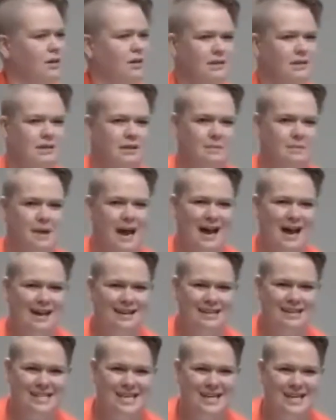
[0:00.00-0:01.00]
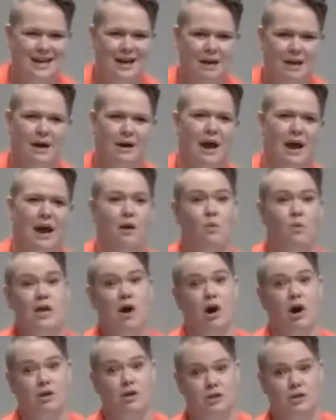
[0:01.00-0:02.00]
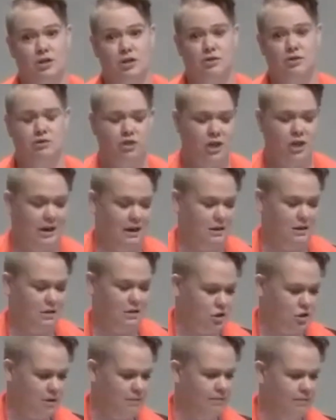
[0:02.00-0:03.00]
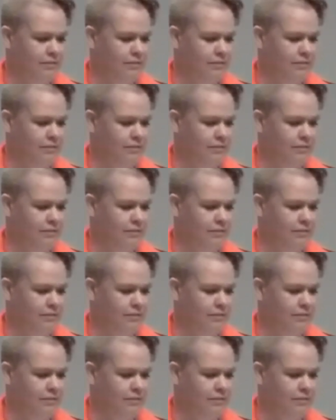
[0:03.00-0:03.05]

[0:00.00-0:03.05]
This is my idea about how we ought to do change.